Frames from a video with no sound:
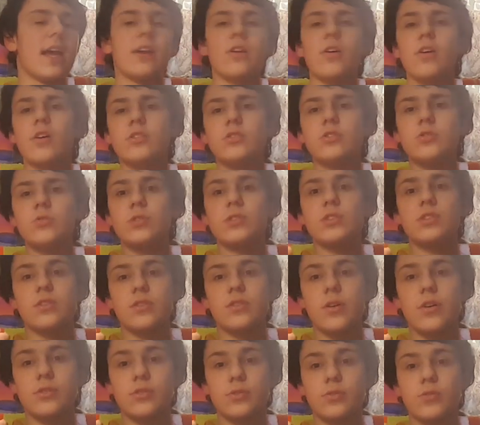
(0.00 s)
and also this
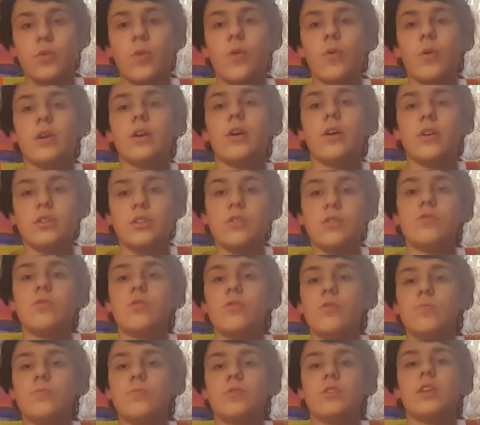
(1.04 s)
is also going on
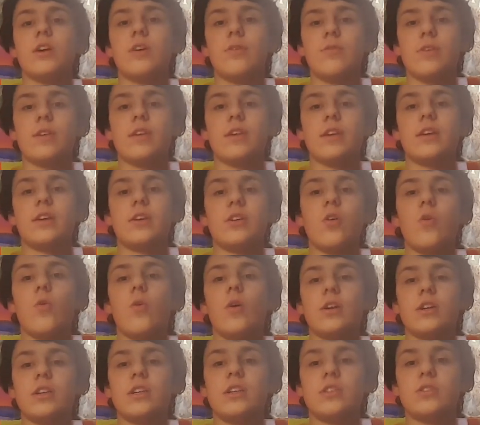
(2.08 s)
YouTube so that way it can
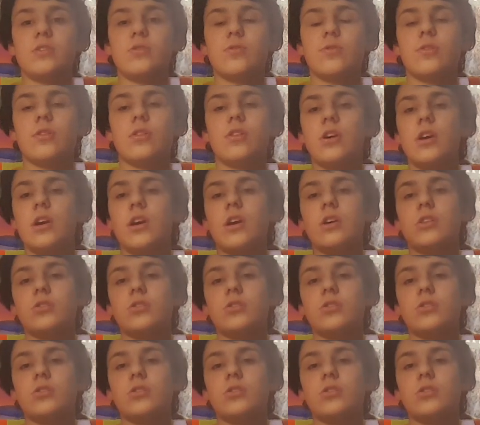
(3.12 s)
go on Discord.